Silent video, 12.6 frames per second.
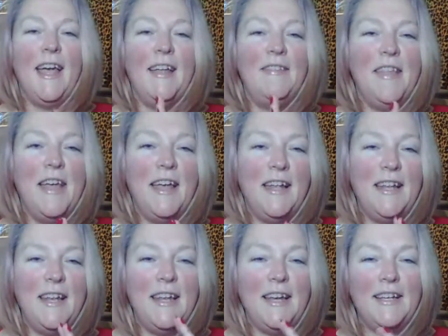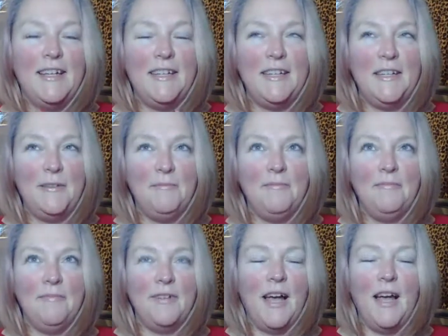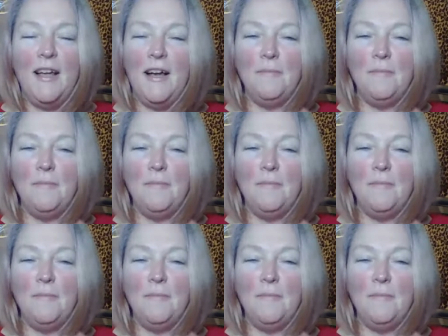And then um, I,